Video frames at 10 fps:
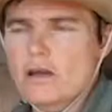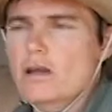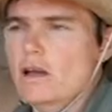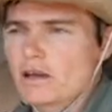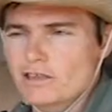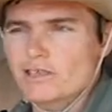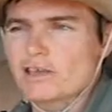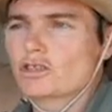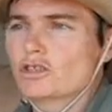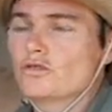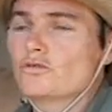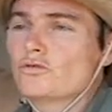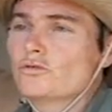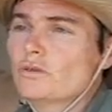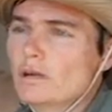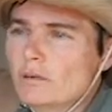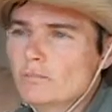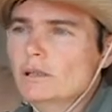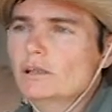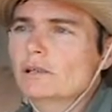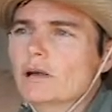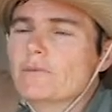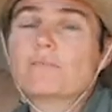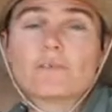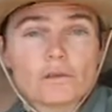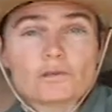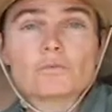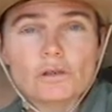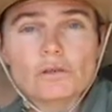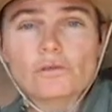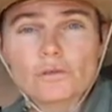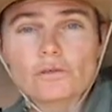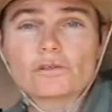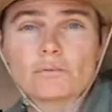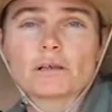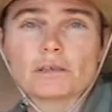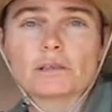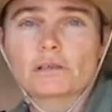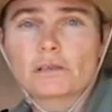It is extremely difficult when you do lose a monkey.